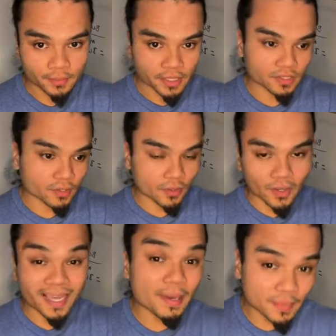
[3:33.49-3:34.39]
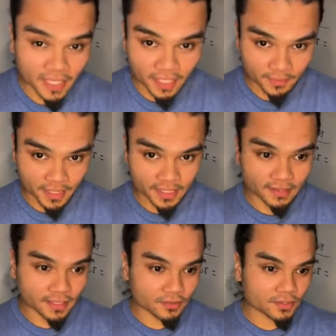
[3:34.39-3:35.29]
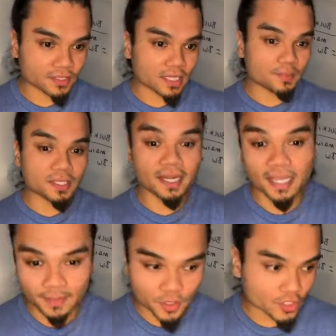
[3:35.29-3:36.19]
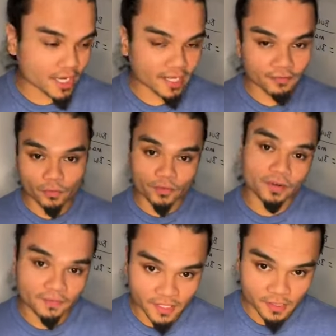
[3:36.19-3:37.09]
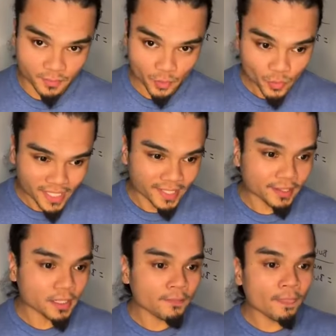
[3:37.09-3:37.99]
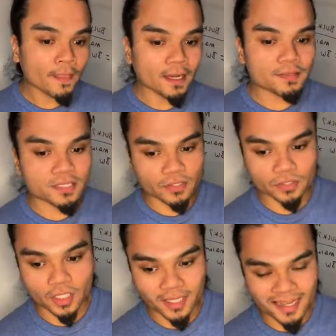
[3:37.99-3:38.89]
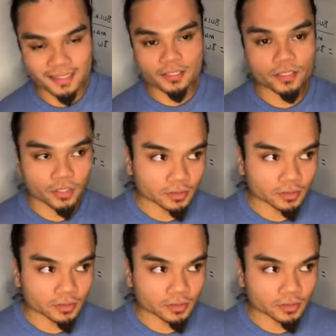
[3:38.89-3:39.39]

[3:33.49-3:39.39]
Because although I am hitting my 10,000 steps and I am training 4 to 5 days per week, I'm still not as